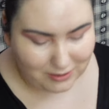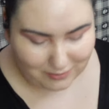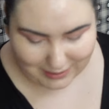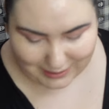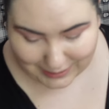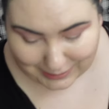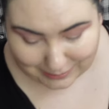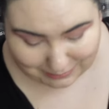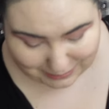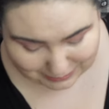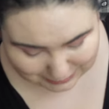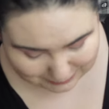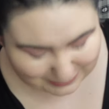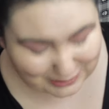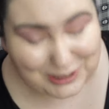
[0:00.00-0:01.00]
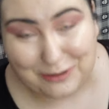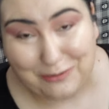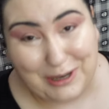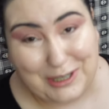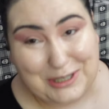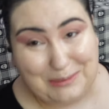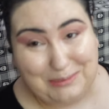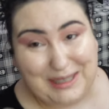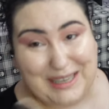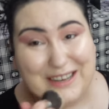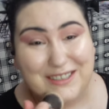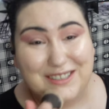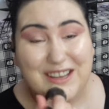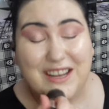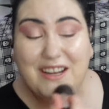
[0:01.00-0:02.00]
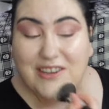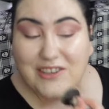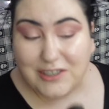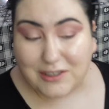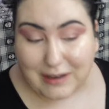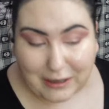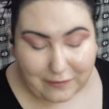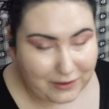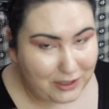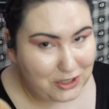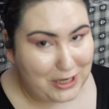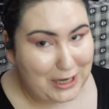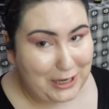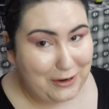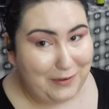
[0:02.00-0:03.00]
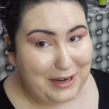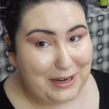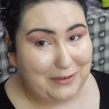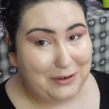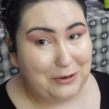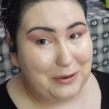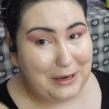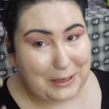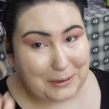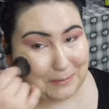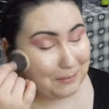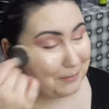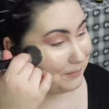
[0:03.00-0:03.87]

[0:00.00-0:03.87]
So I think I'm gonna switch and watch something else just so I can finish getting ready real quick.